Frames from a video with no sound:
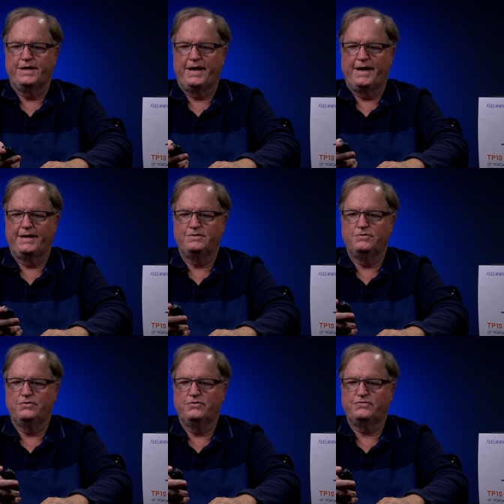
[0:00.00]
and you
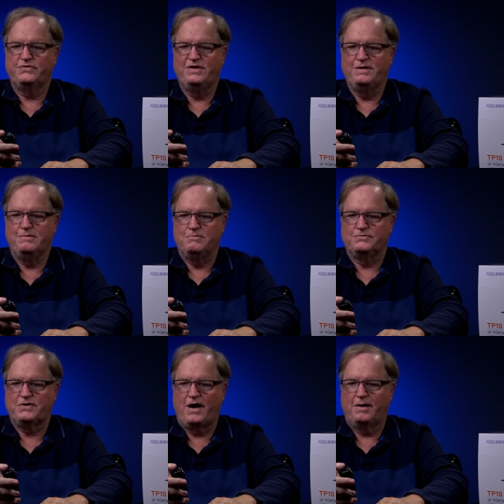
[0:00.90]
use the
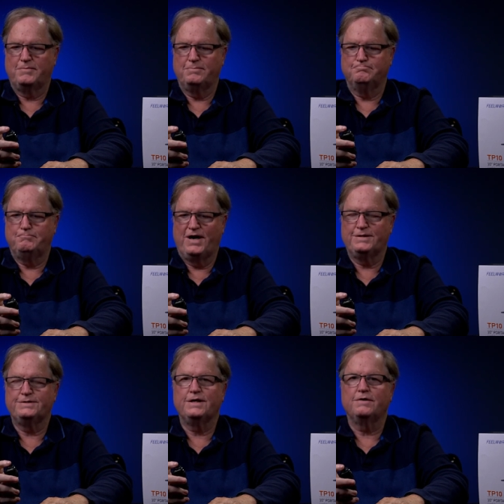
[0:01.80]
top
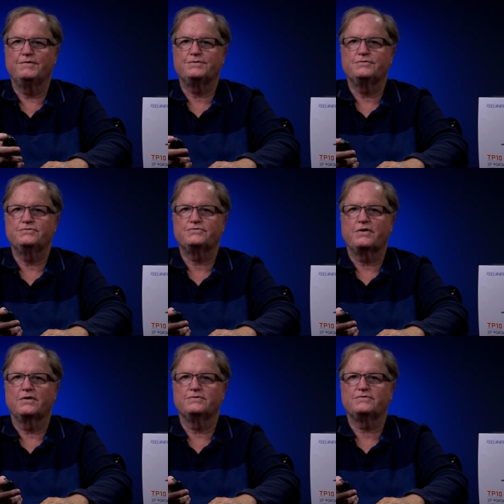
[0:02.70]
button of it to
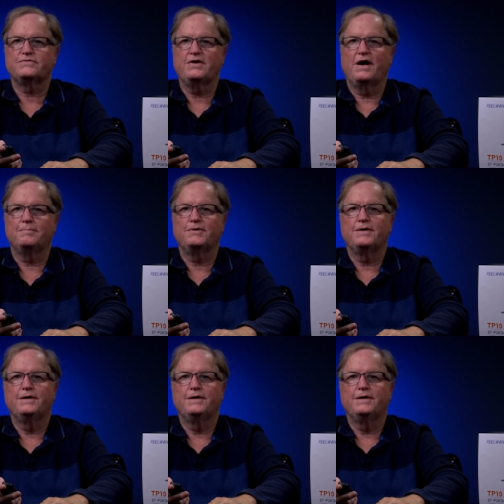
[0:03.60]
start and stop.